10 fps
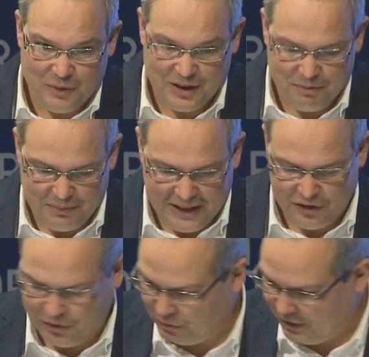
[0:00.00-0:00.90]
what it
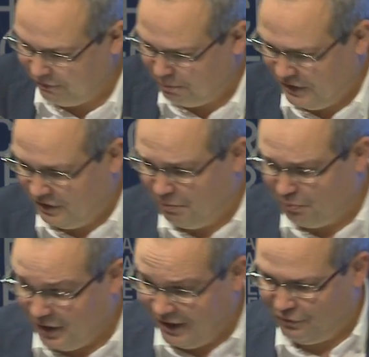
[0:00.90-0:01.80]
means to have been
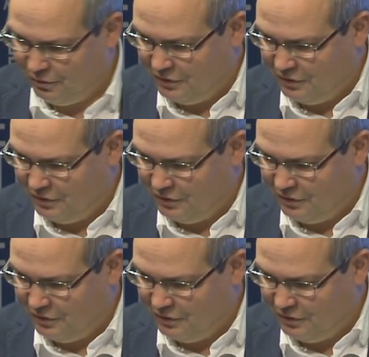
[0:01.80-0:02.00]
deprived